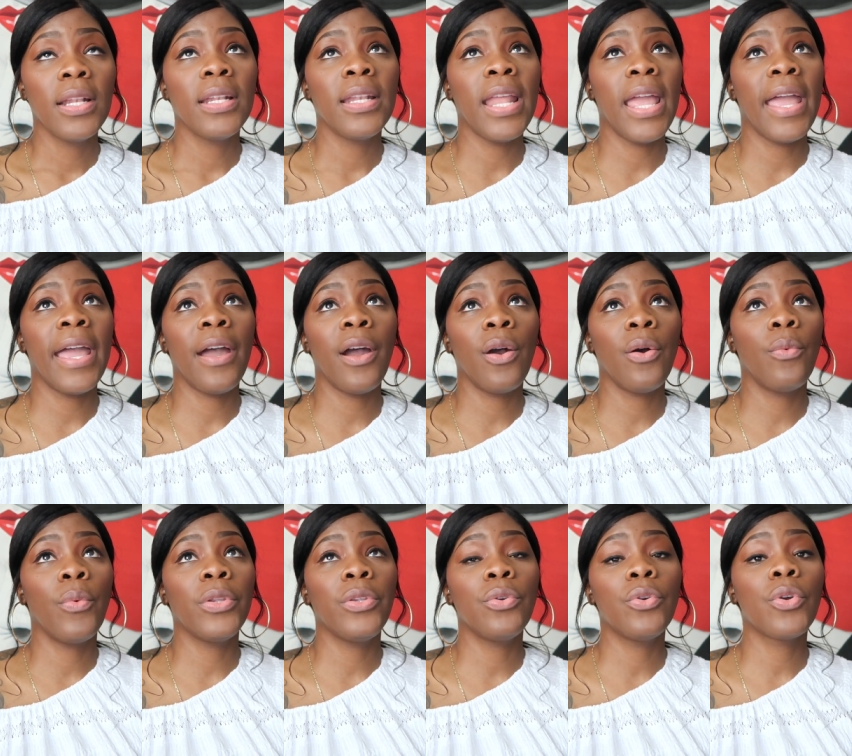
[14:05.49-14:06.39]
Now,
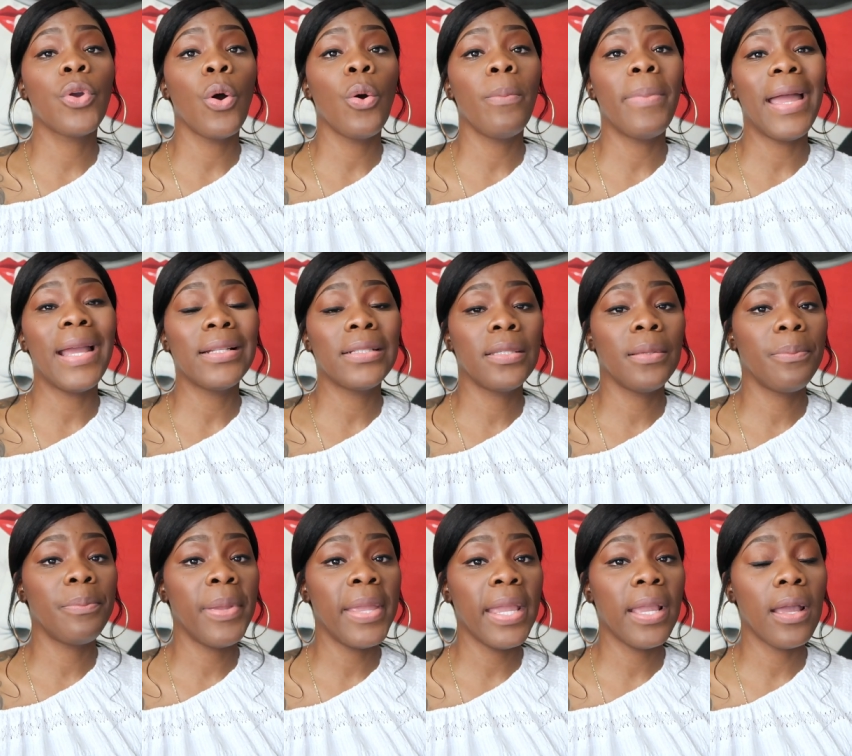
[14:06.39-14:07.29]
when you go back to
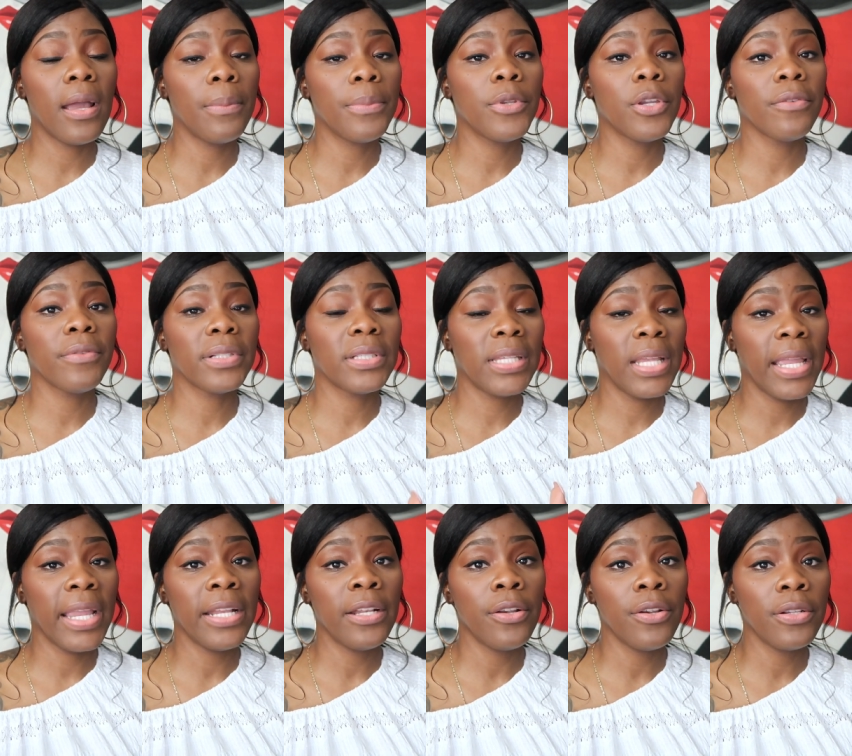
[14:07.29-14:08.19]
pick up your
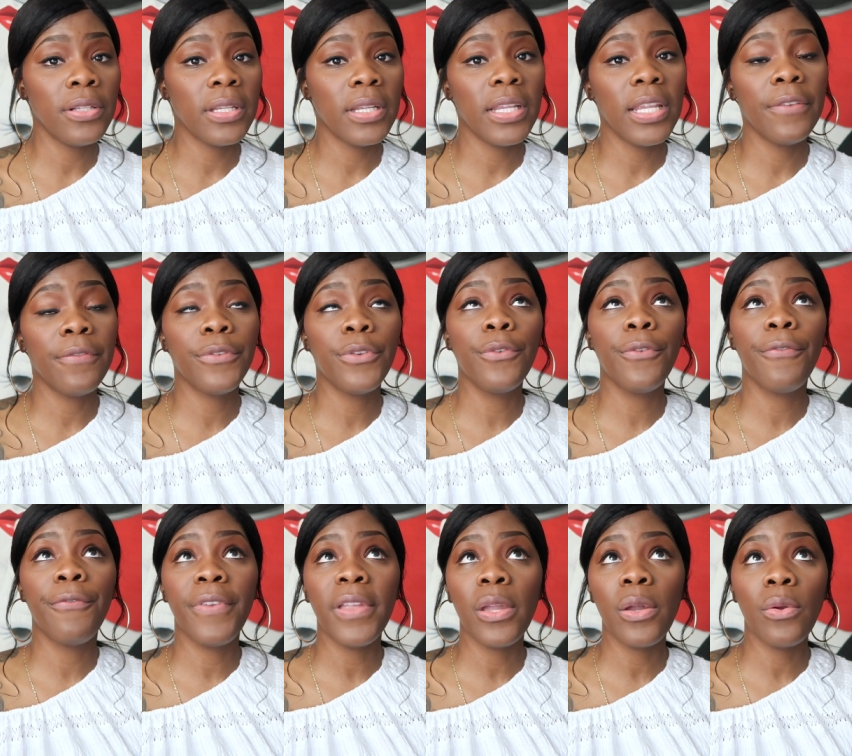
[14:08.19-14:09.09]
retainers, if you
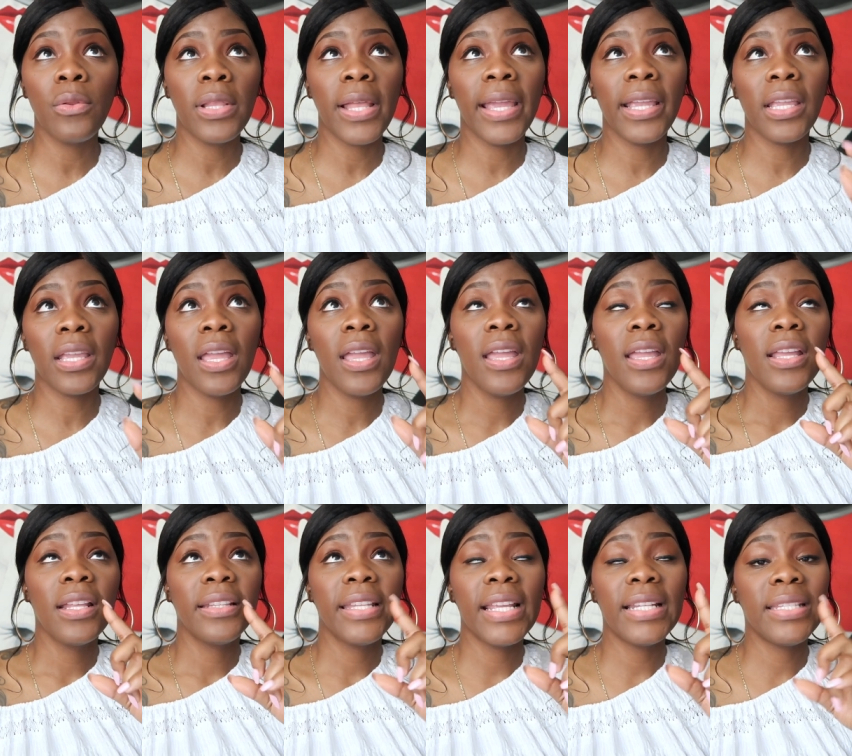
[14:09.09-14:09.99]
feel like
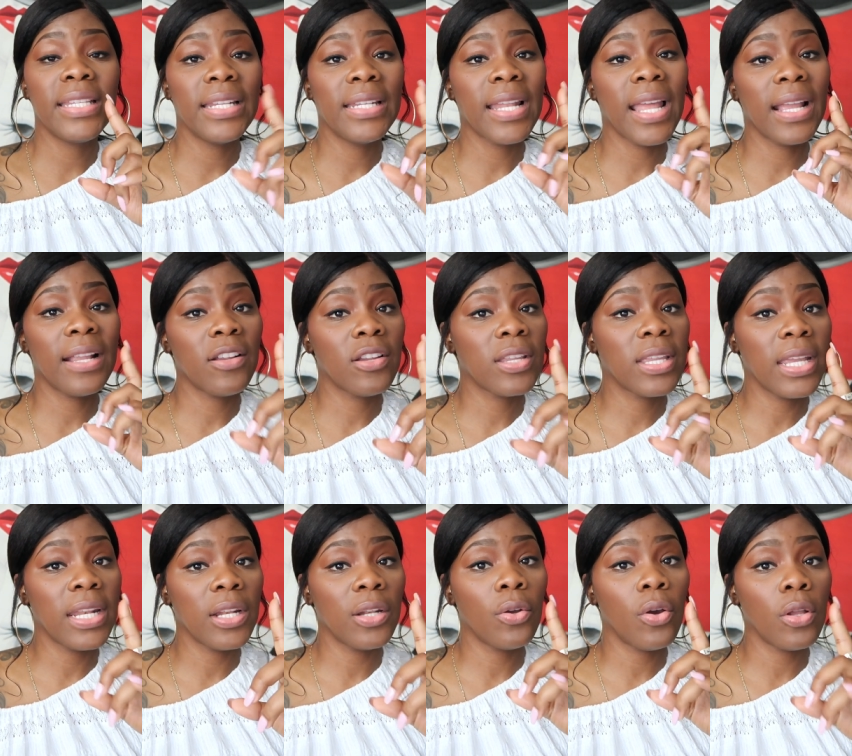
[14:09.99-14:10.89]
they did not
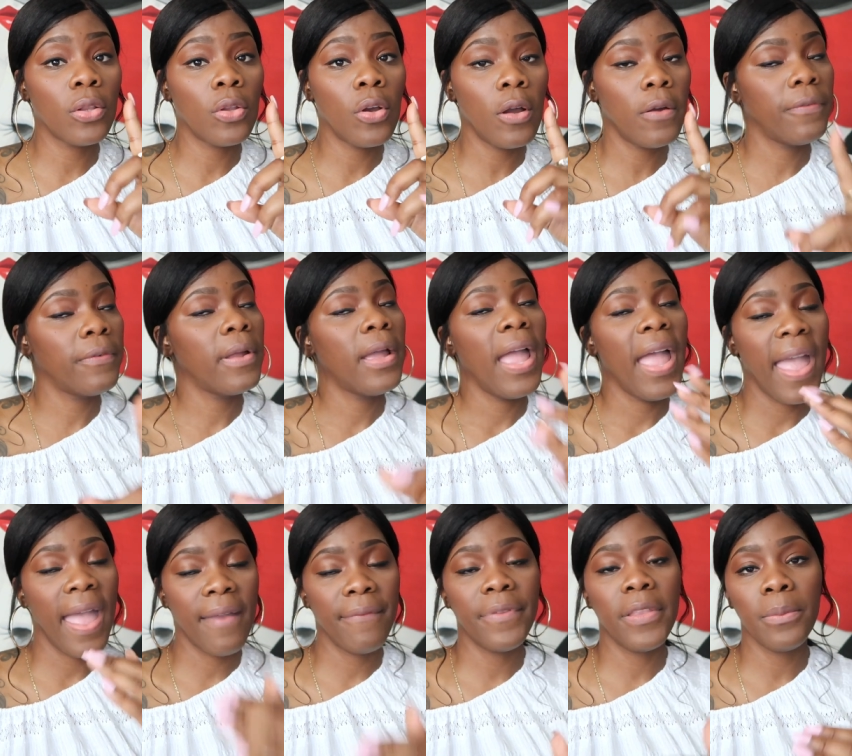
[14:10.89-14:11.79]
get it all off,
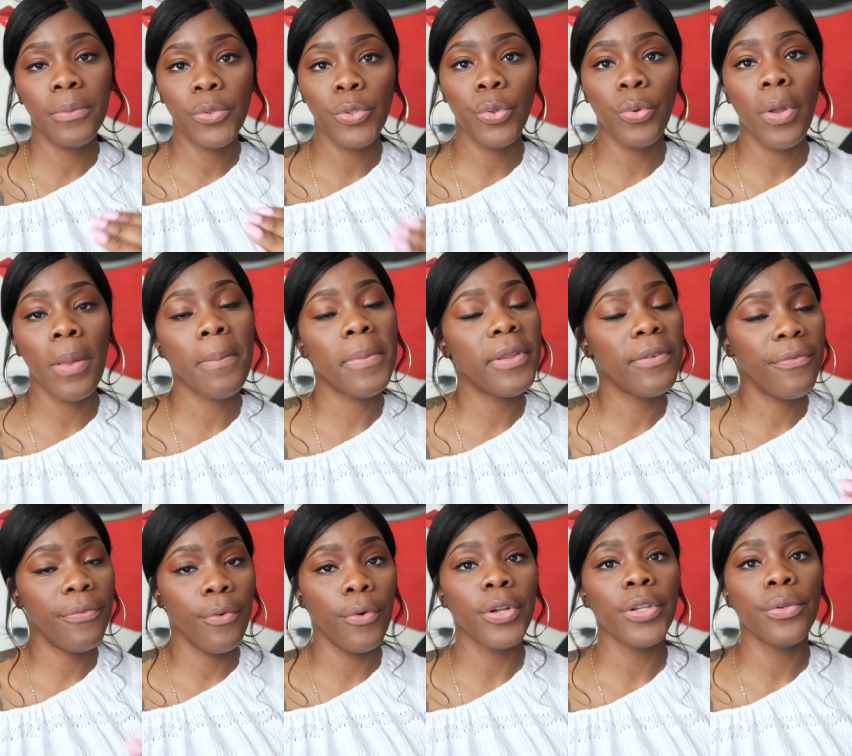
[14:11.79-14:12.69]
have them do it
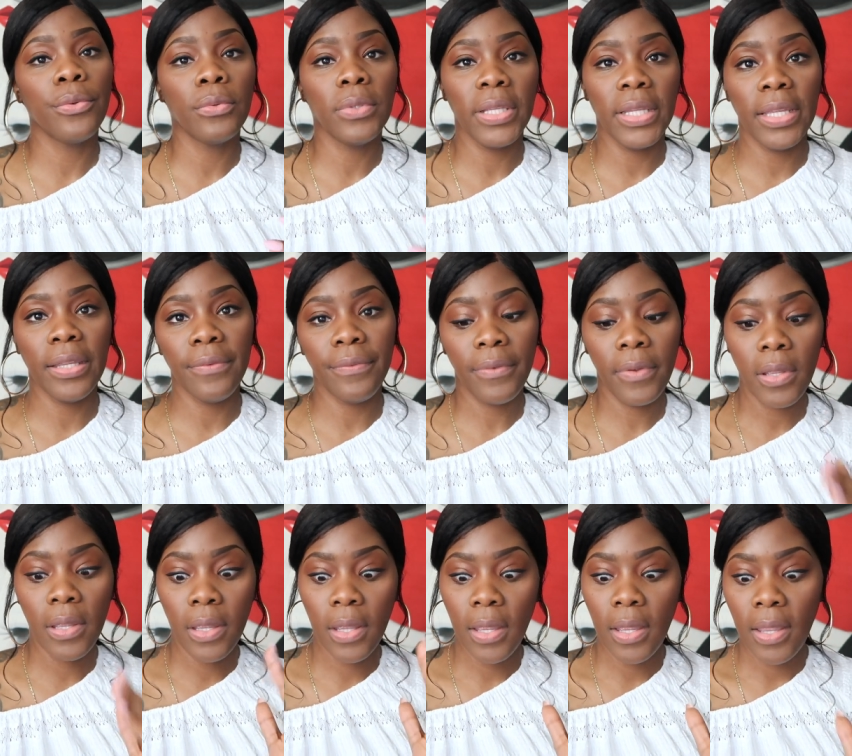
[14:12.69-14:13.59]
before you leave.
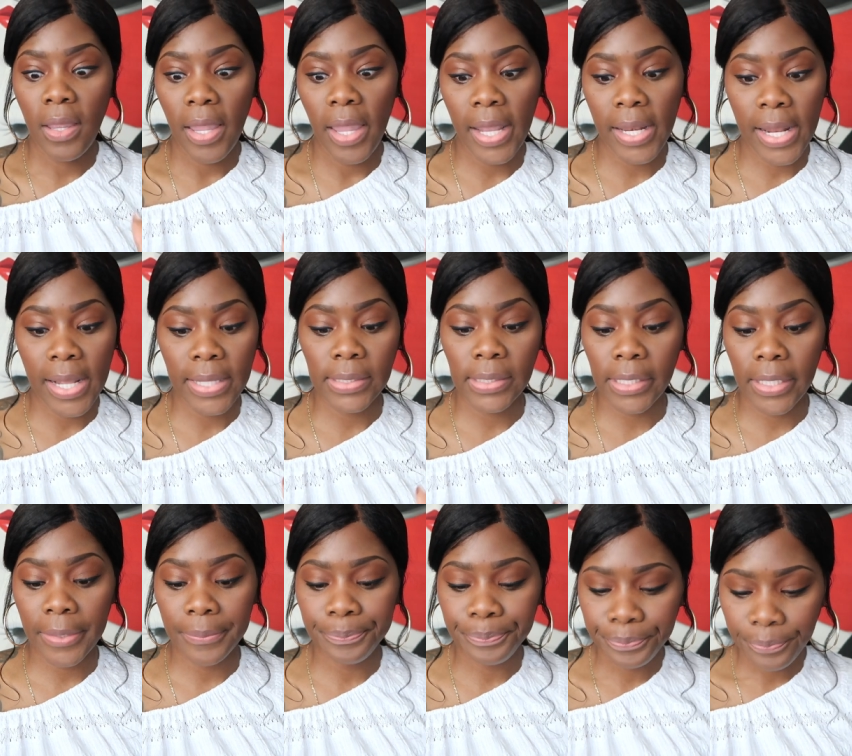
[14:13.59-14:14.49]
And that's
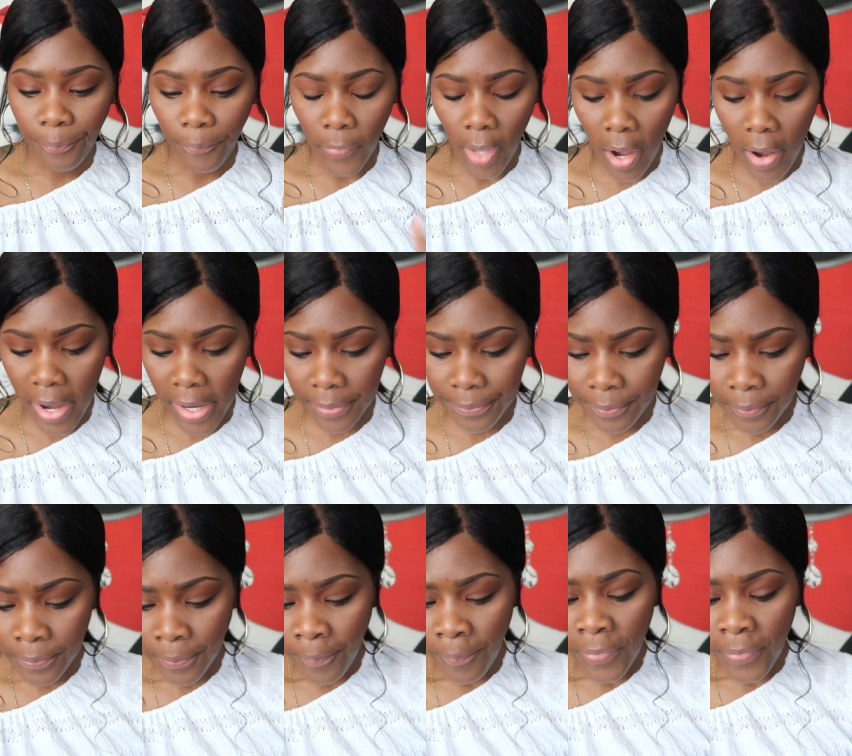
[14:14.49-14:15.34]
it, all right?